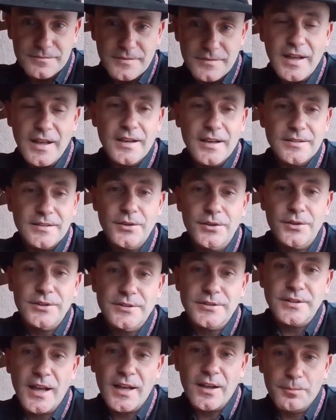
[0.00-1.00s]
Yeah, so there's
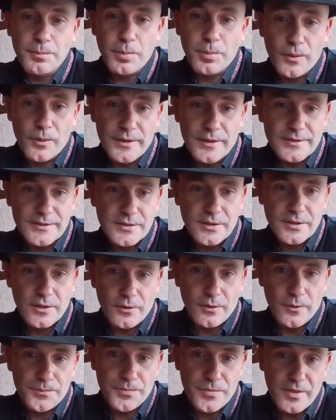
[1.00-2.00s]
style points.
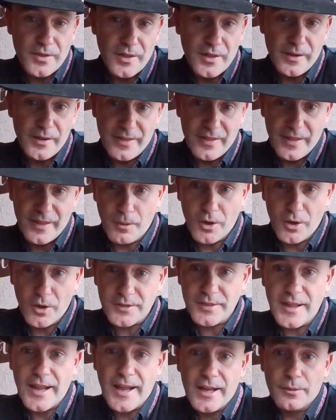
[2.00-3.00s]
So they
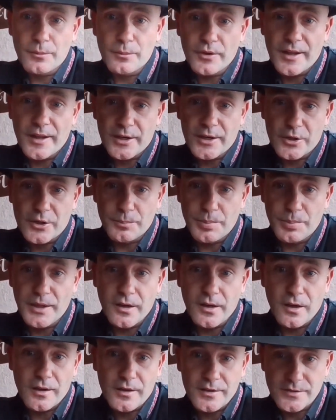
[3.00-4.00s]
mark the animal that you're
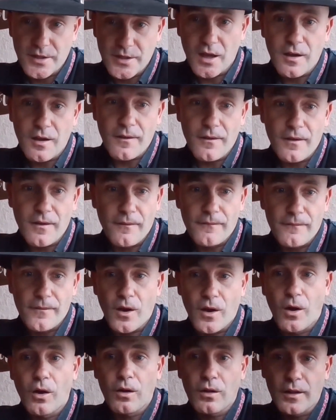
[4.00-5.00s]
competing on, because not
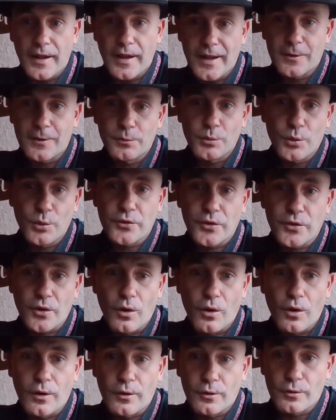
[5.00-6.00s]
all animals
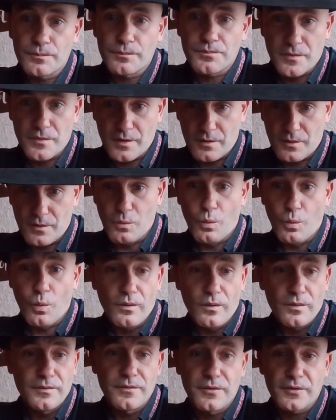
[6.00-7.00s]
are
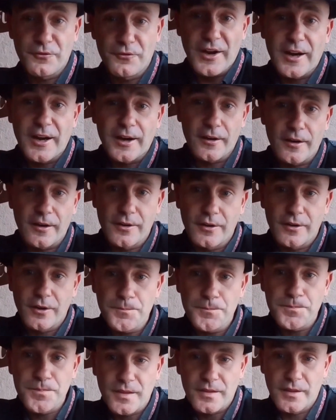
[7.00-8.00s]
fair.
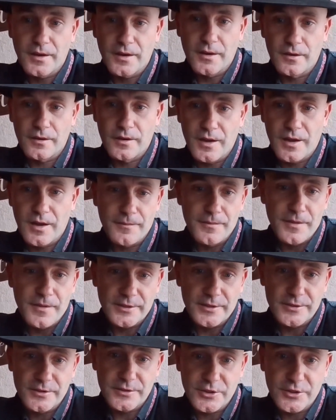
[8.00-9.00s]

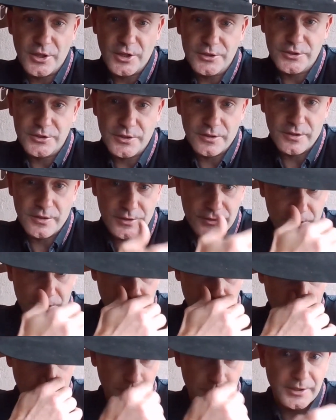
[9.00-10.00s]
They judge.
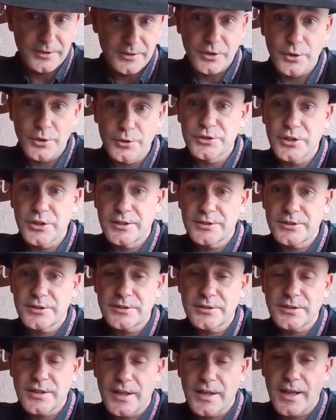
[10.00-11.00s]
There'll be 2
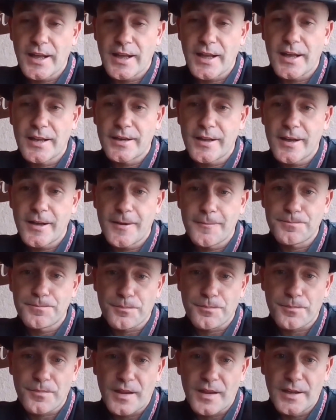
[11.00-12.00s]
judges,
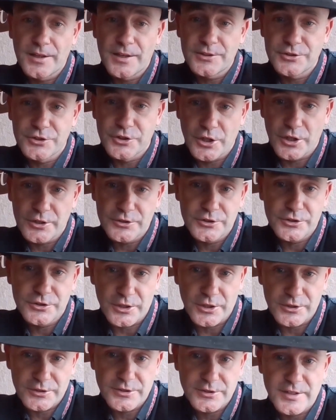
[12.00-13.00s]
and each judge
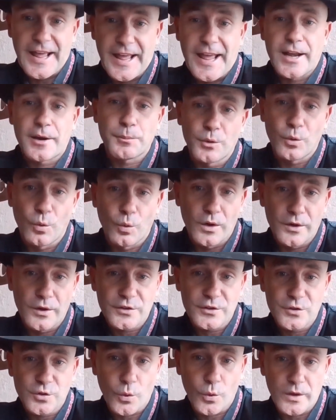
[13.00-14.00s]
judges the animal
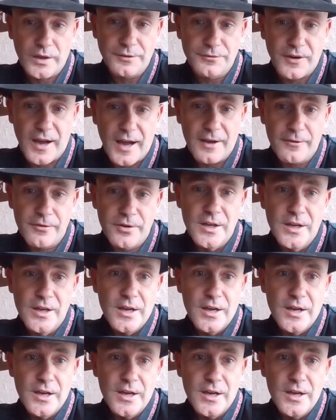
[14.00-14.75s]
1 to 25